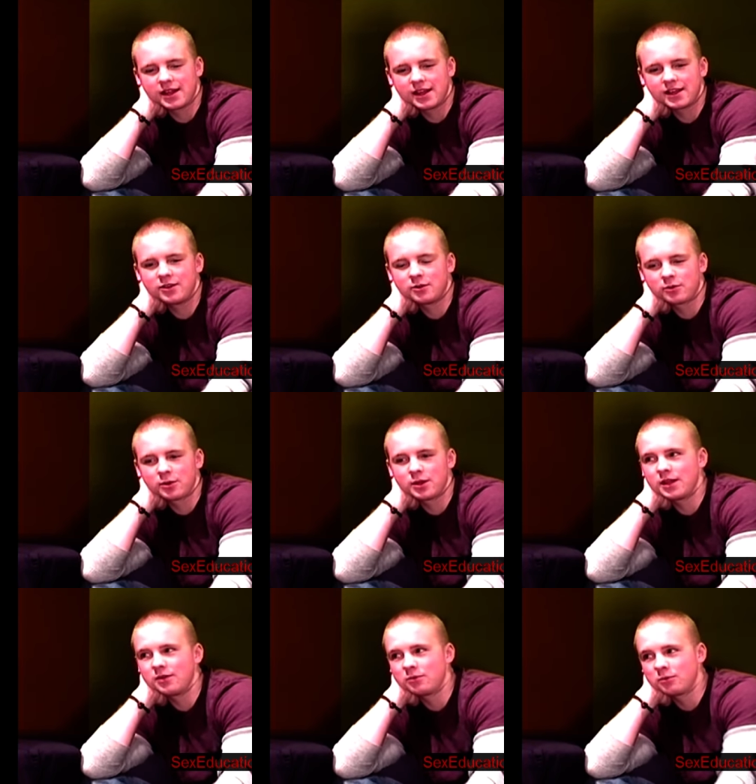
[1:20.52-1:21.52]
be like, you're
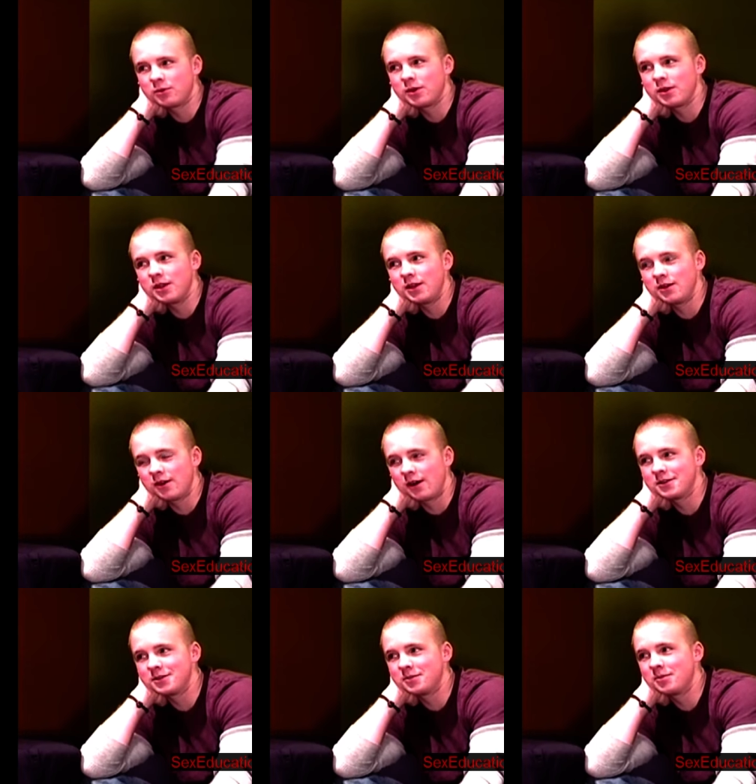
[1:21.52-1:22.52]
really, really
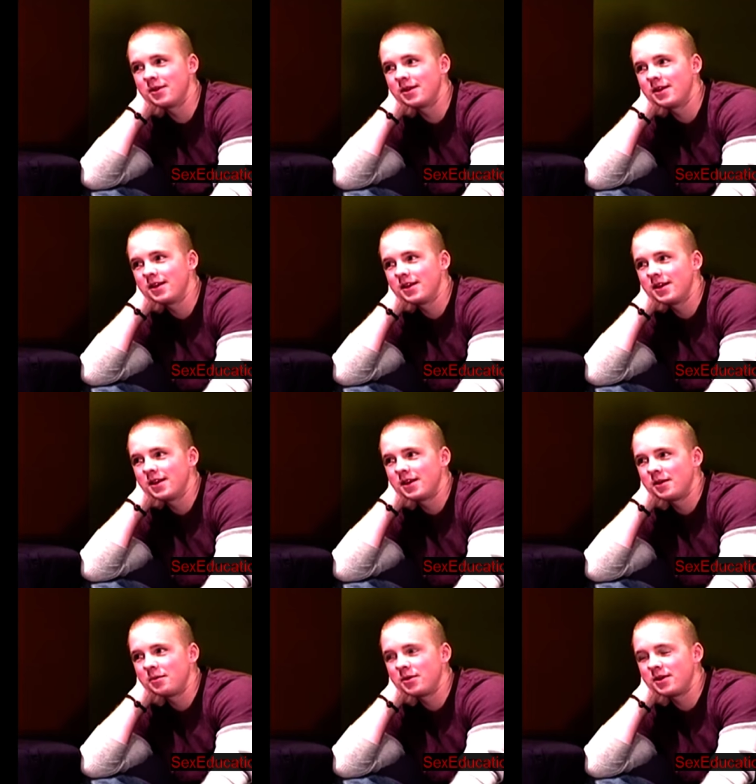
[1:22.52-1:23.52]
awesome.
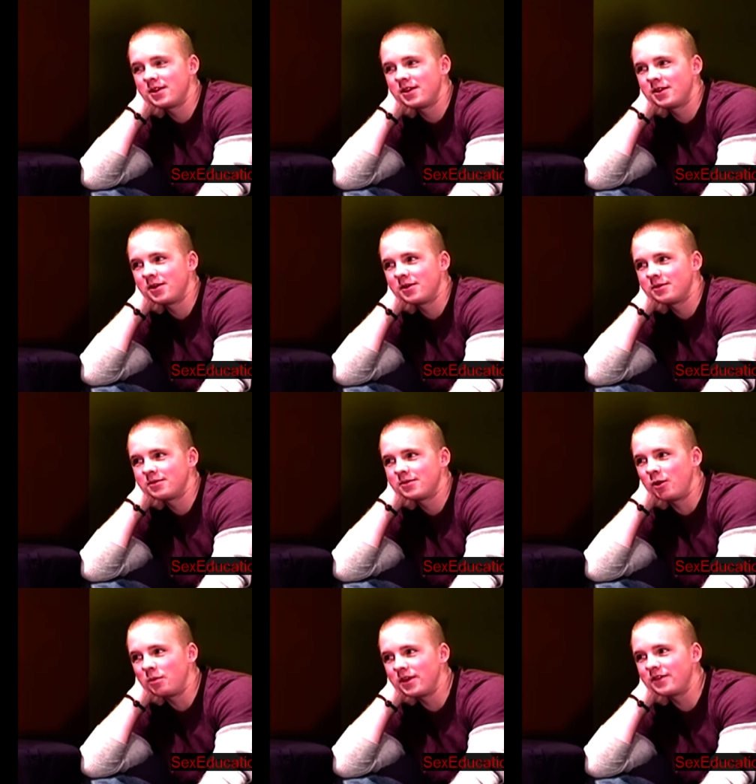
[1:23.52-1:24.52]
But you, know, you could be a
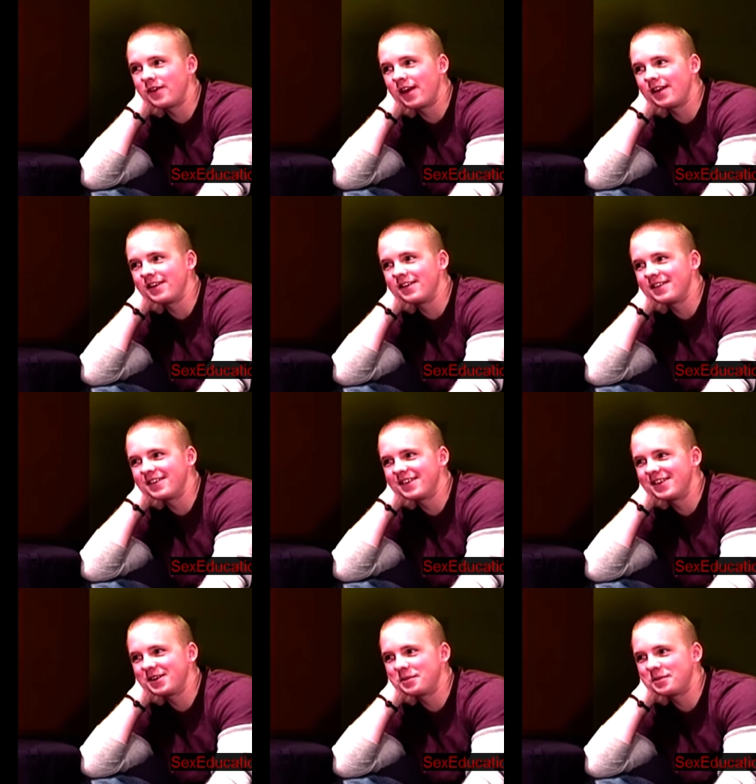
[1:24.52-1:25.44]
little don't bit be more offended. Awesome.